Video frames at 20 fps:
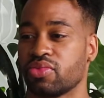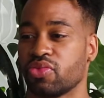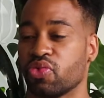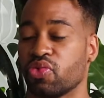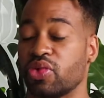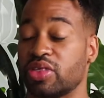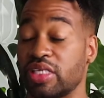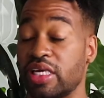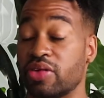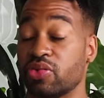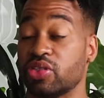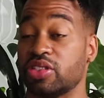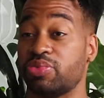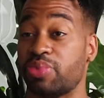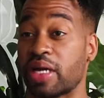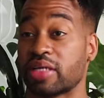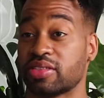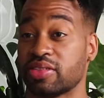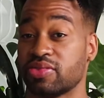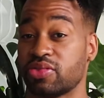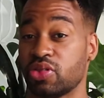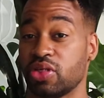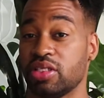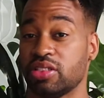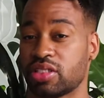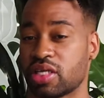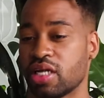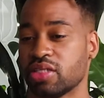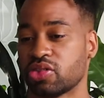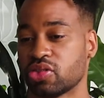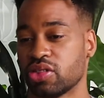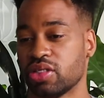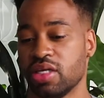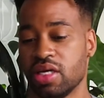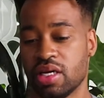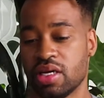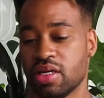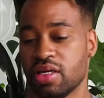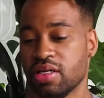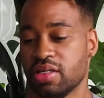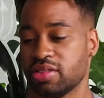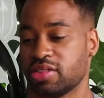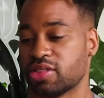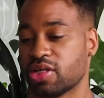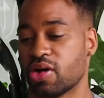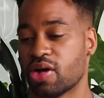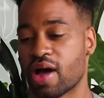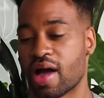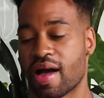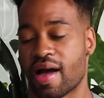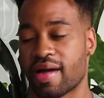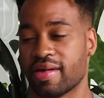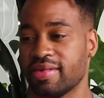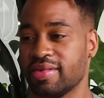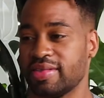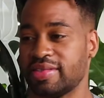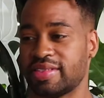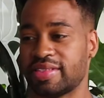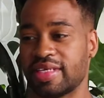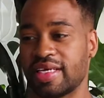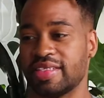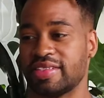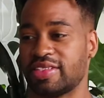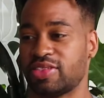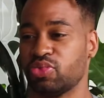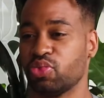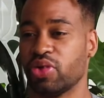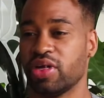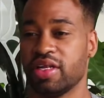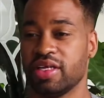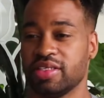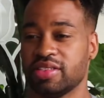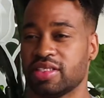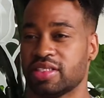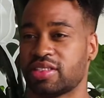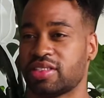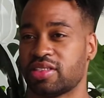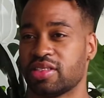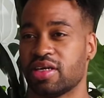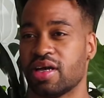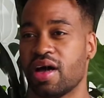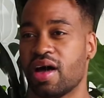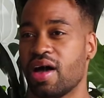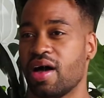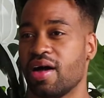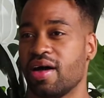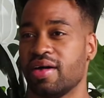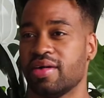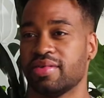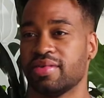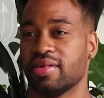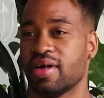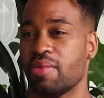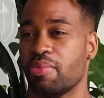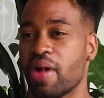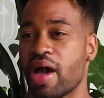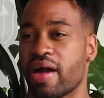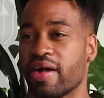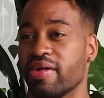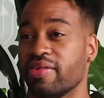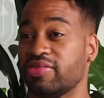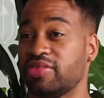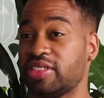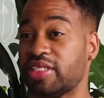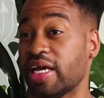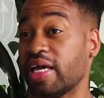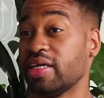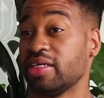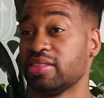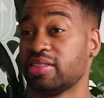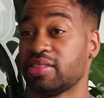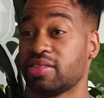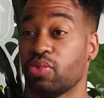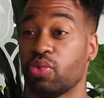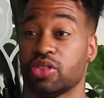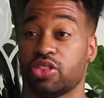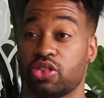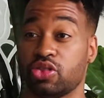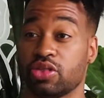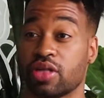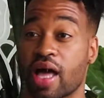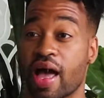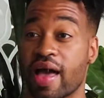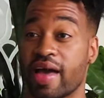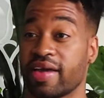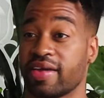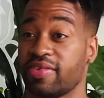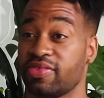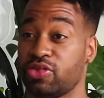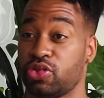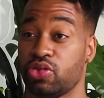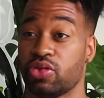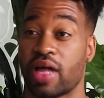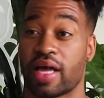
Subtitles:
in respect to each country. So it's really just a matter of taste. What you like? Do you